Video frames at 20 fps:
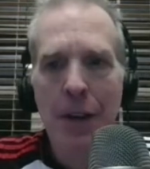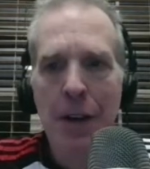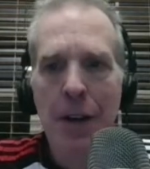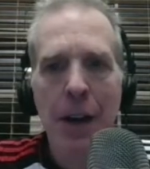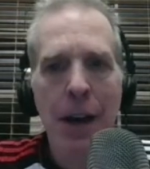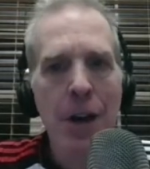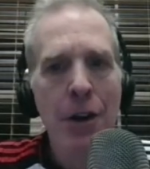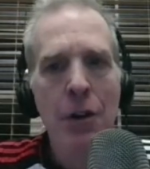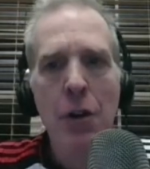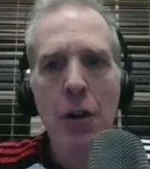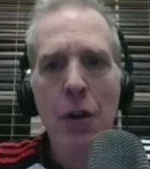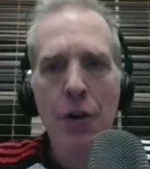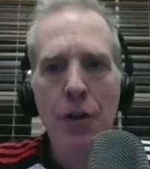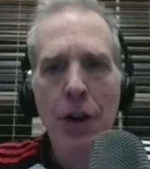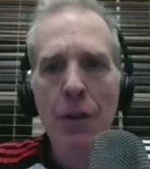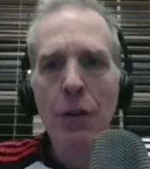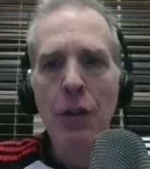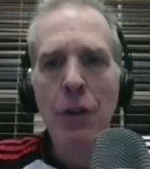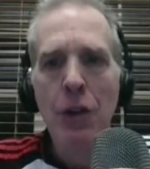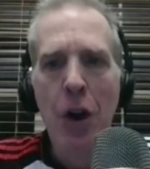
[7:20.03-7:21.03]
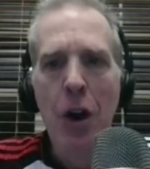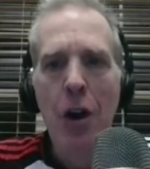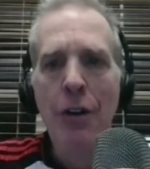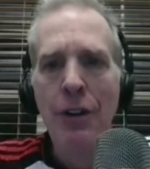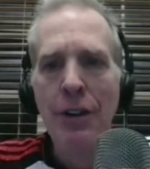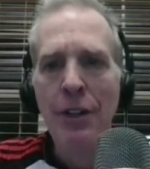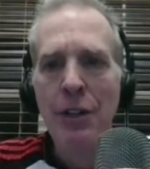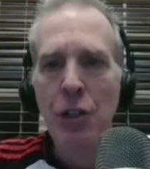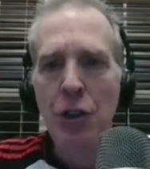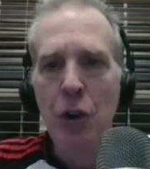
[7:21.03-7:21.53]
I don't know if I would call
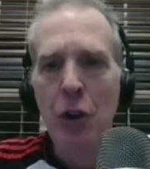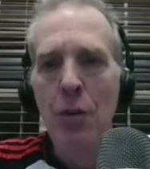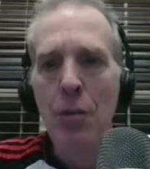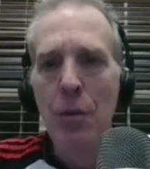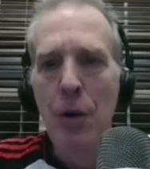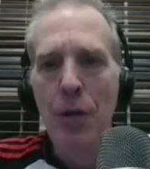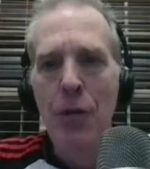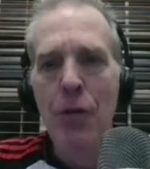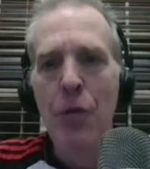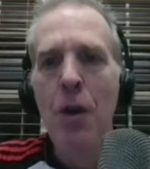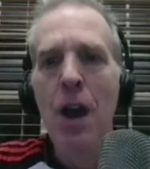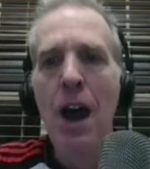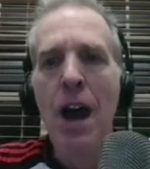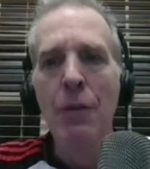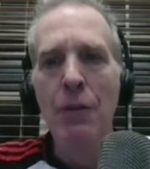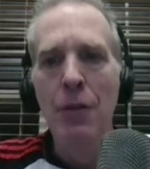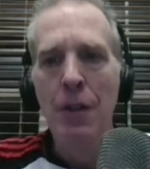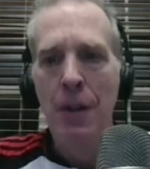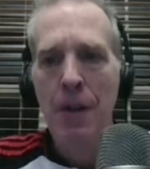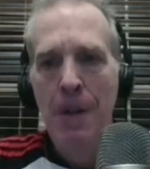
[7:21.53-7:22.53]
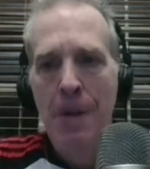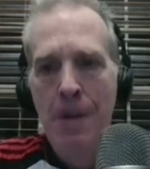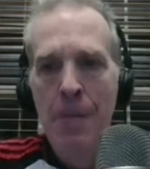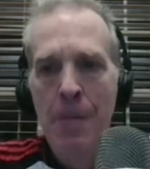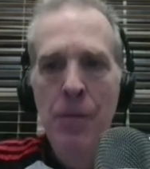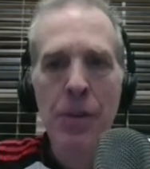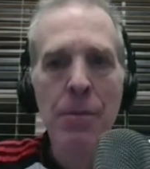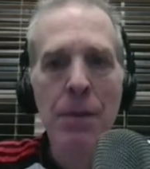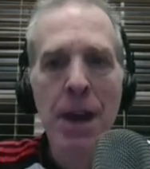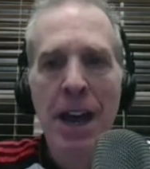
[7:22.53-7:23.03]
it enjoyable throughout
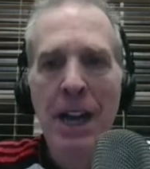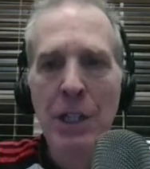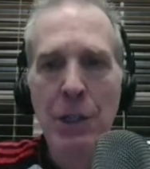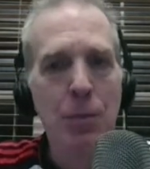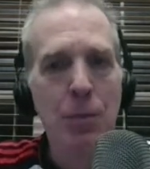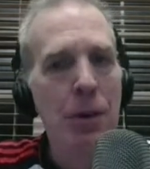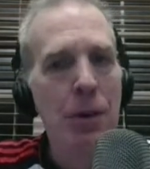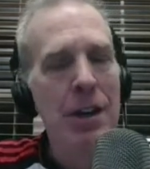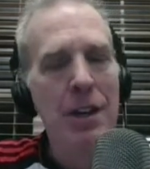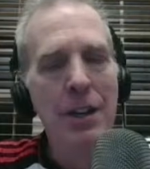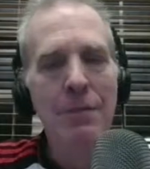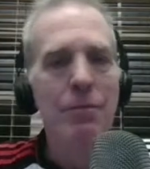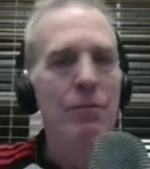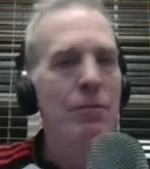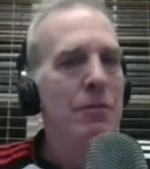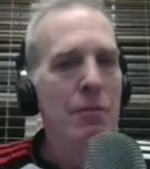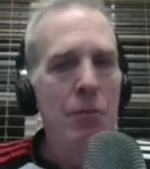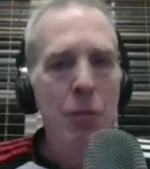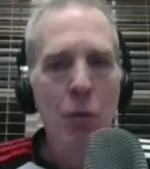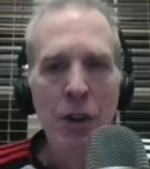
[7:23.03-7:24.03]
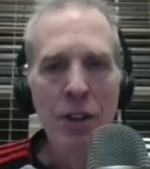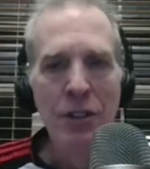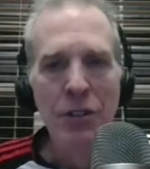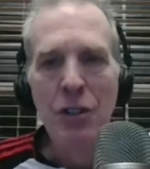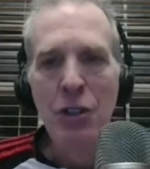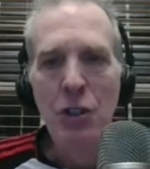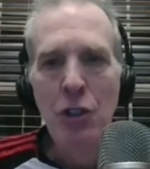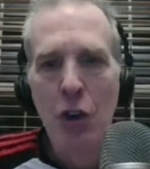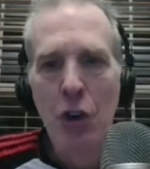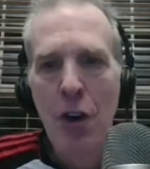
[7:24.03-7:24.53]
the match, but it was
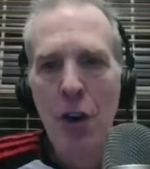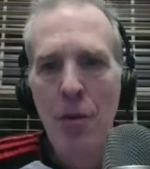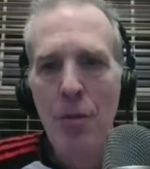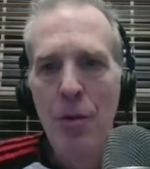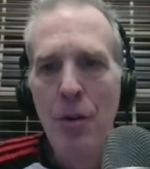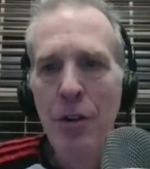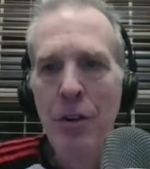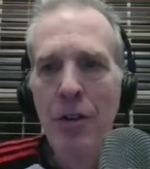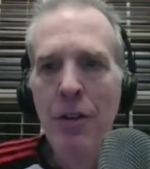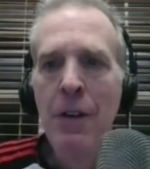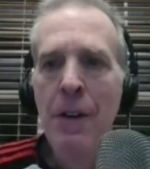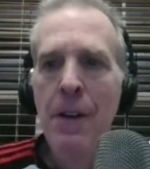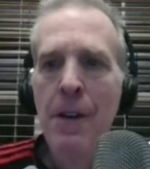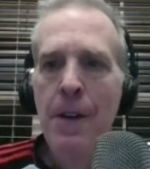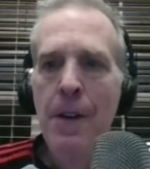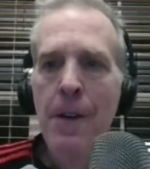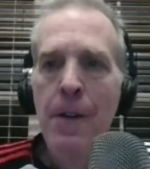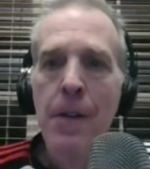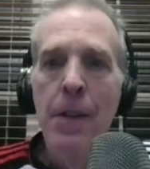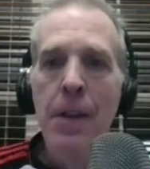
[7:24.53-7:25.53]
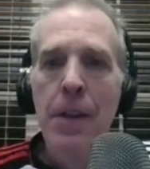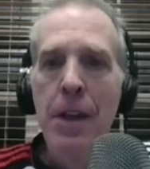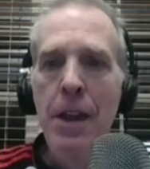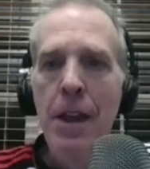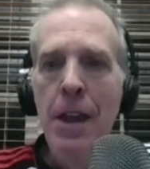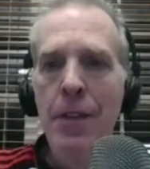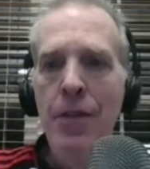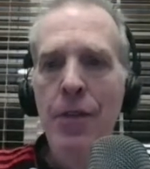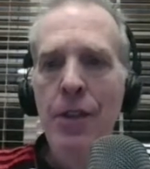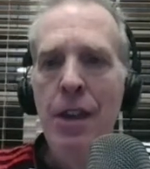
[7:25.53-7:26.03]
enjoyable
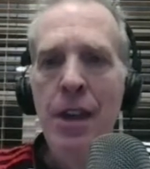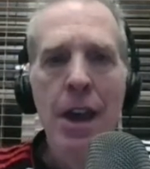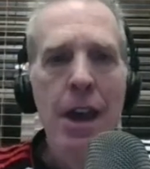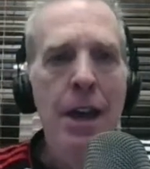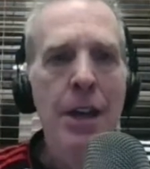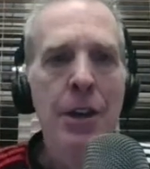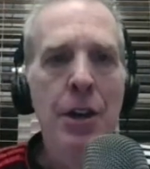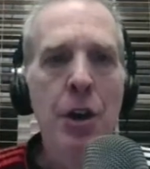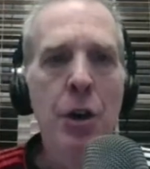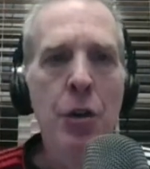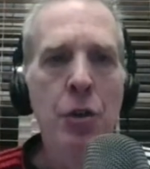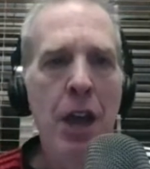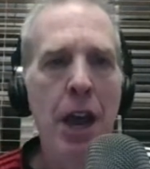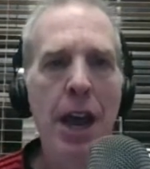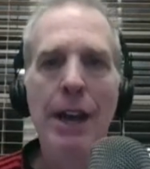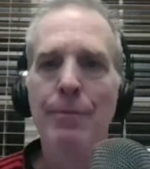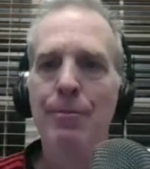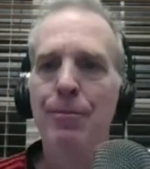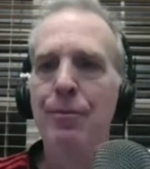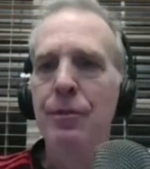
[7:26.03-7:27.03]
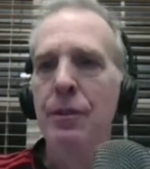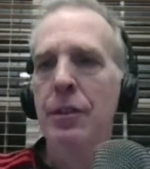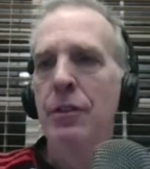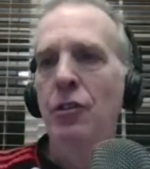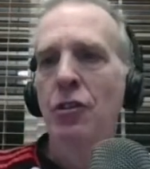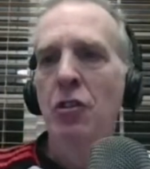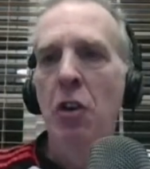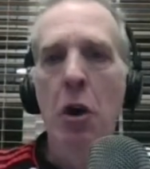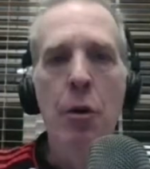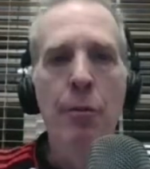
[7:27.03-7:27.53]
in the end. Okay,
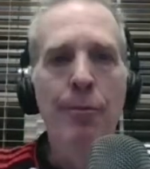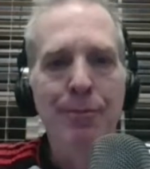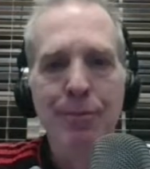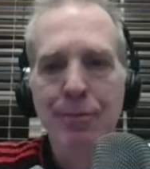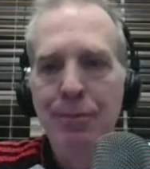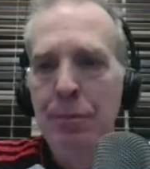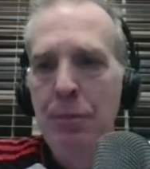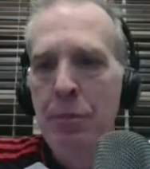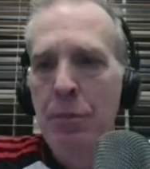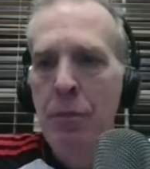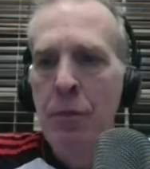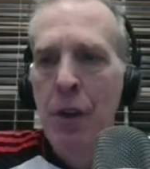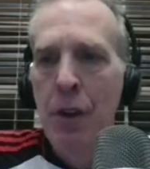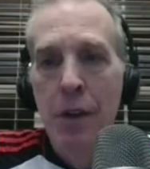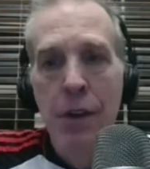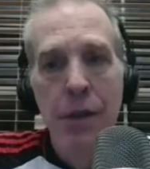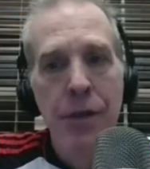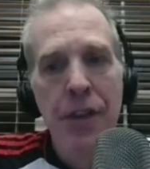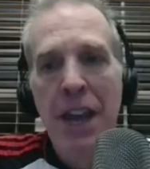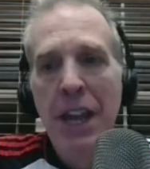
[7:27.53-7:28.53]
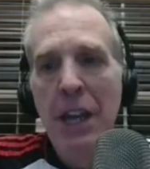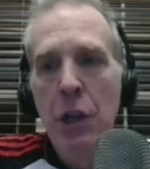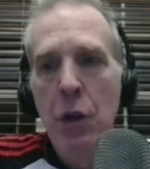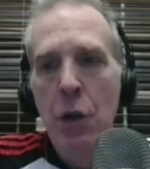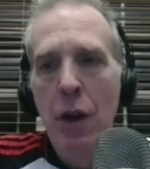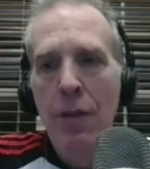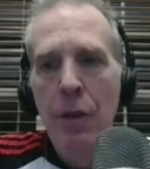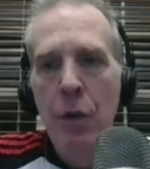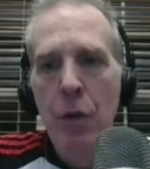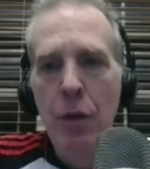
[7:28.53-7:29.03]
so thank you,
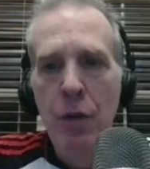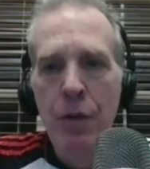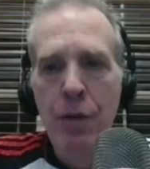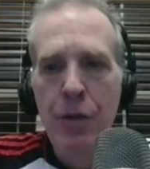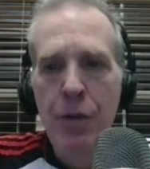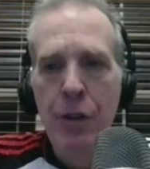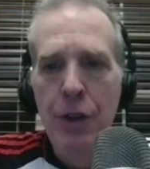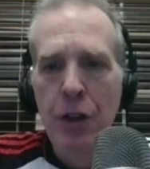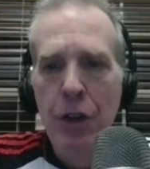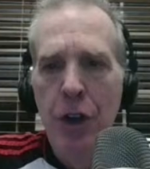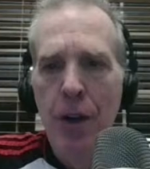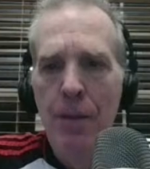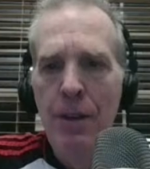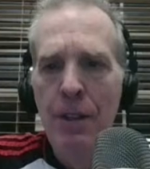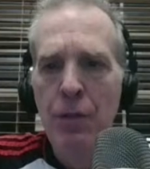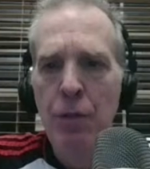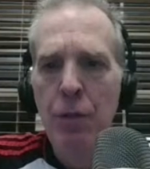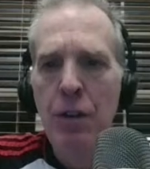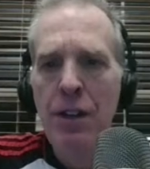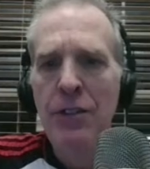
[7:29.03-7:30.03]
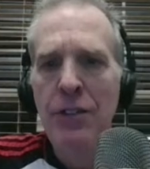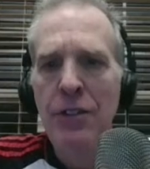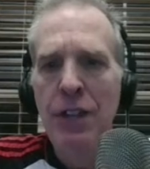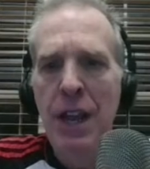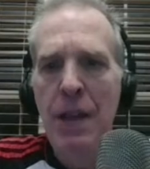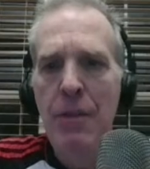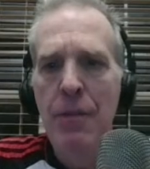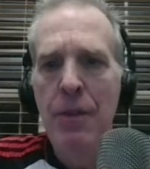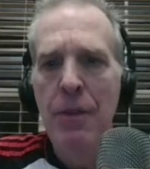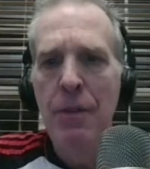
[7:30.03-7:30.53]
everyone, for your comments. Please
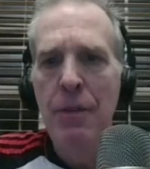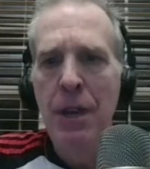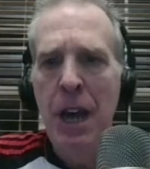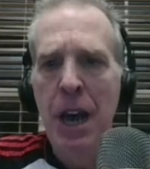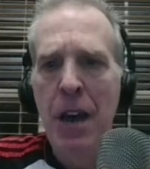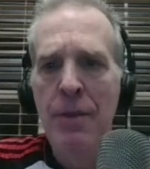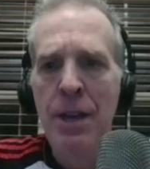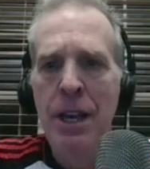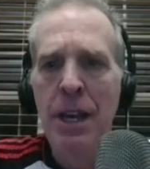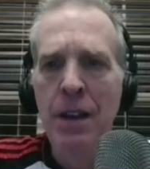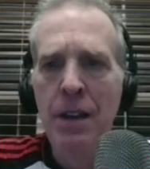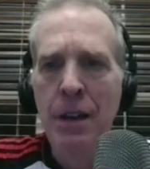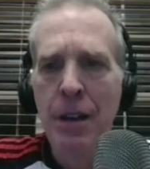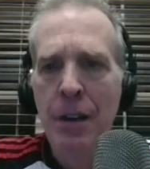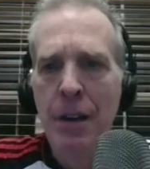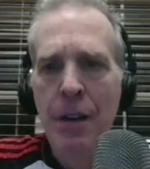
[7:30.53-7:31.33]
keep them coming.